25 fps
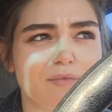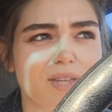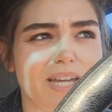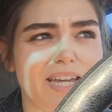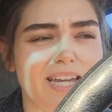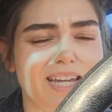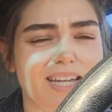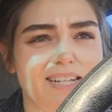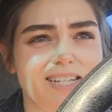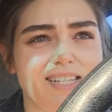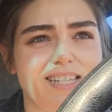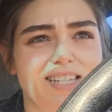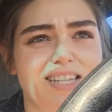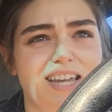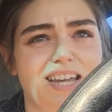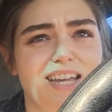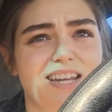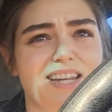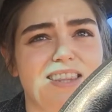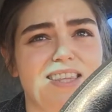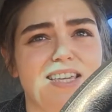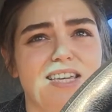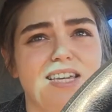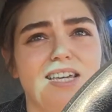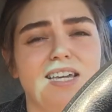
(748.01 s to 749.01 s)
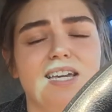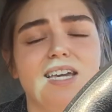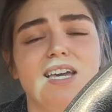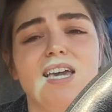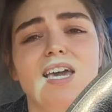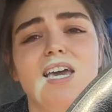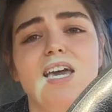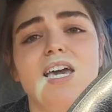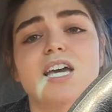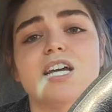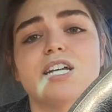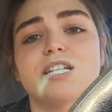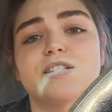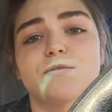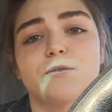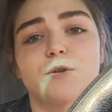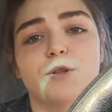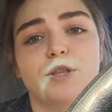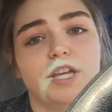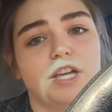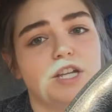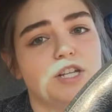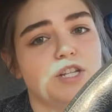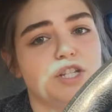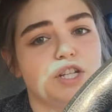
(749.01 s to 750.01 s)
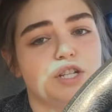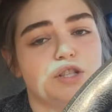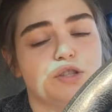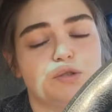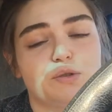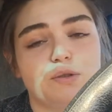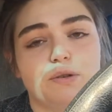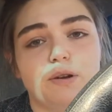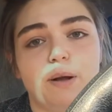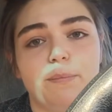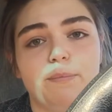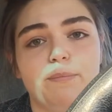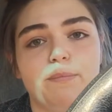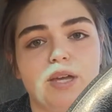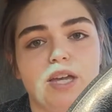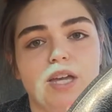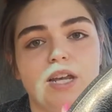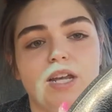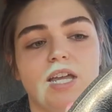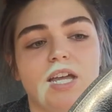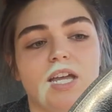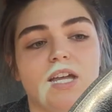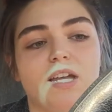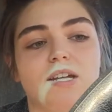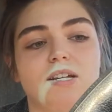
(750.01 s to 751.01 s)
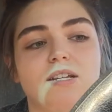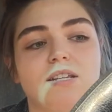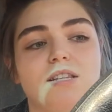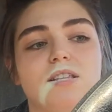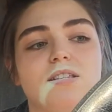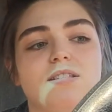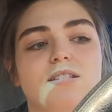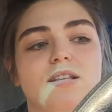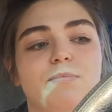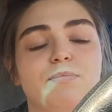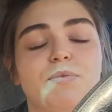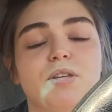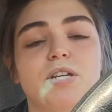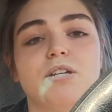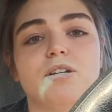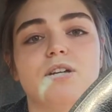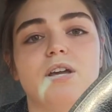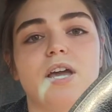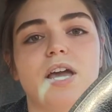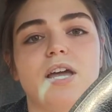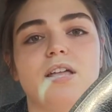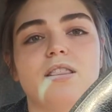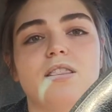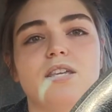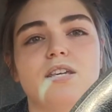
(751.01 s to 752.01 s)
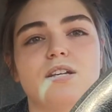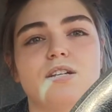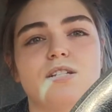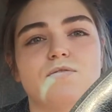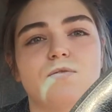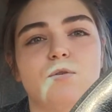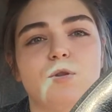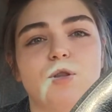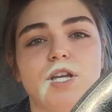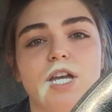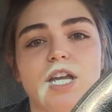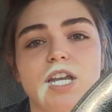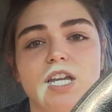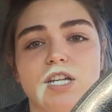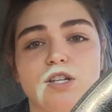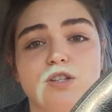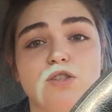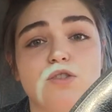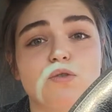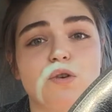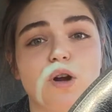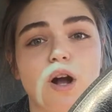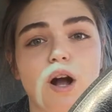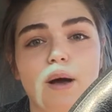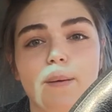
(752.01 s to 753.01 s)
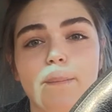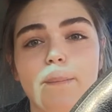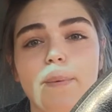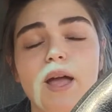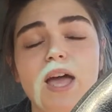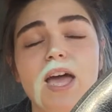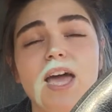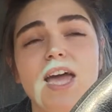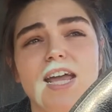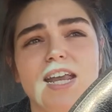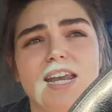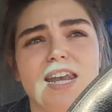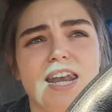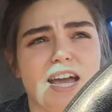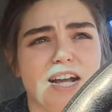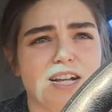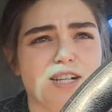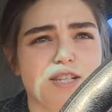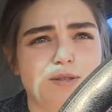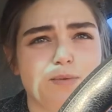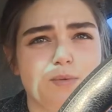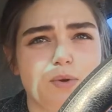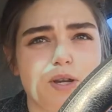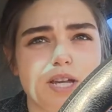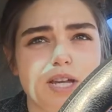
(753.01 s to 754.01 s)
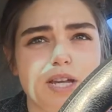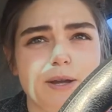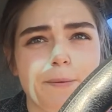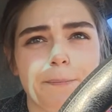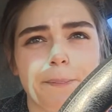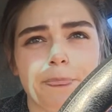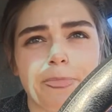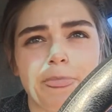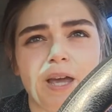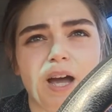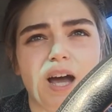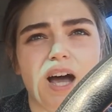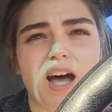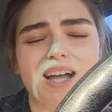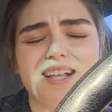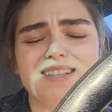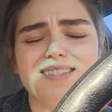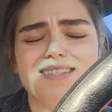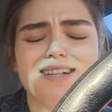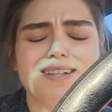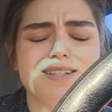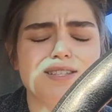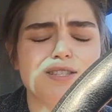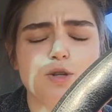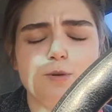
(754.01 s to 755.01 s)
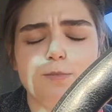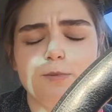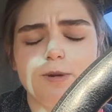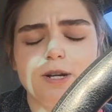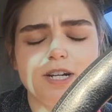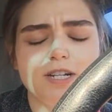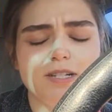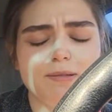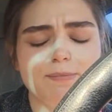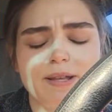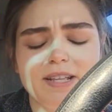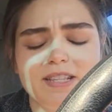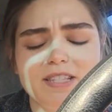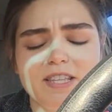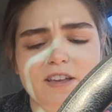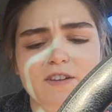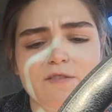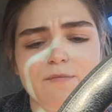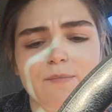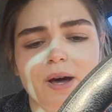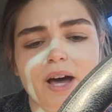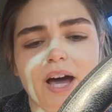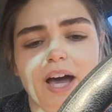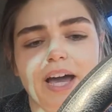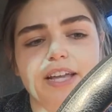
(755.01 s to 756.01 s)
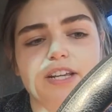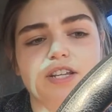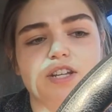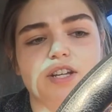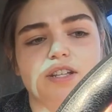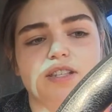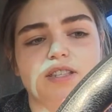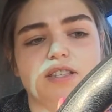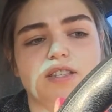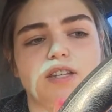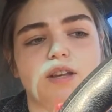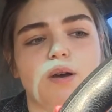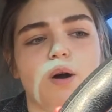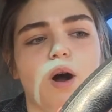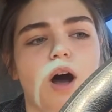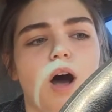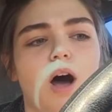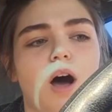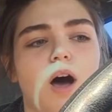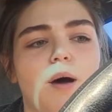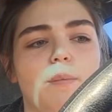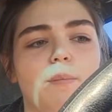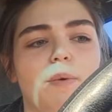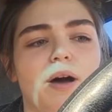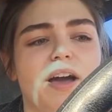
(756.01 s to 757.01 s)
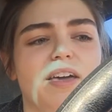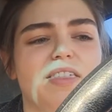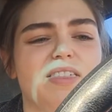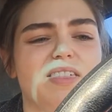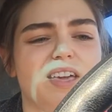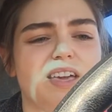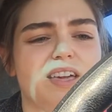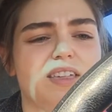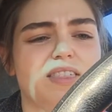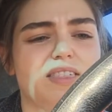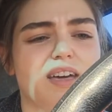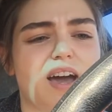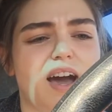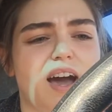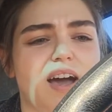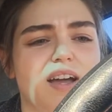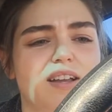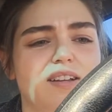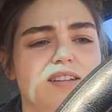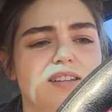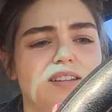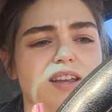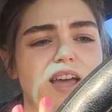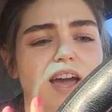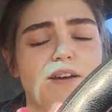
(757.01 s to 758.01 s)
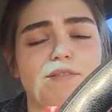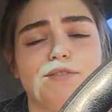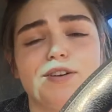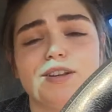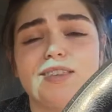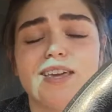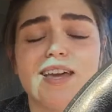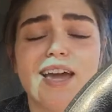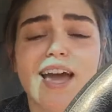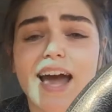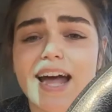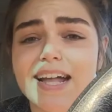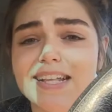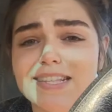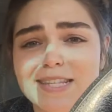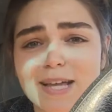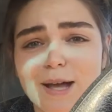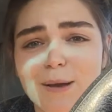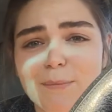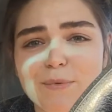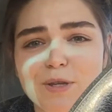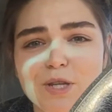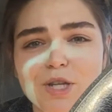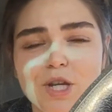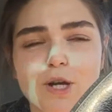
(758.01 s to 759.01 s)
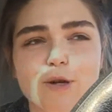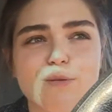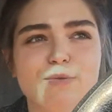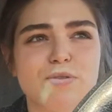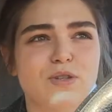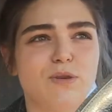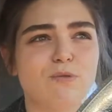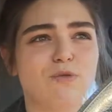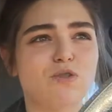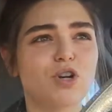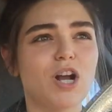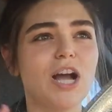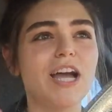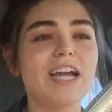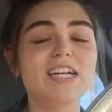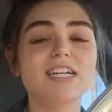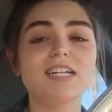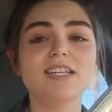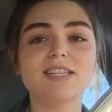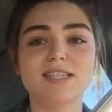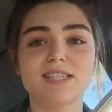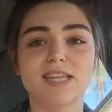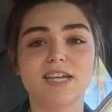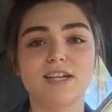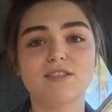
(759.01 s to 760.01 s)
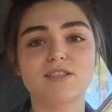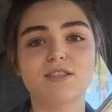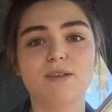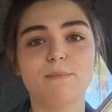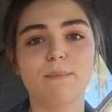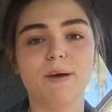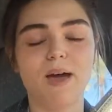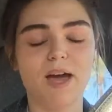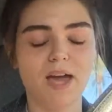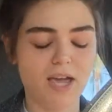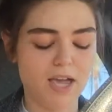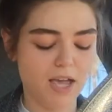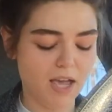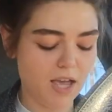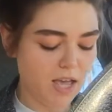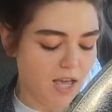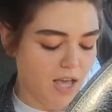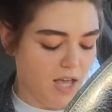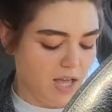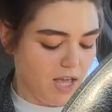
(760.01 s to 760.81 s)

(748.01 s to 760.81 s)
and get the exfoliation scrub mitt and the exfoliating scrub next week. It's not super expensive, but I just I think that everything adds up, you know. So trying to stick to my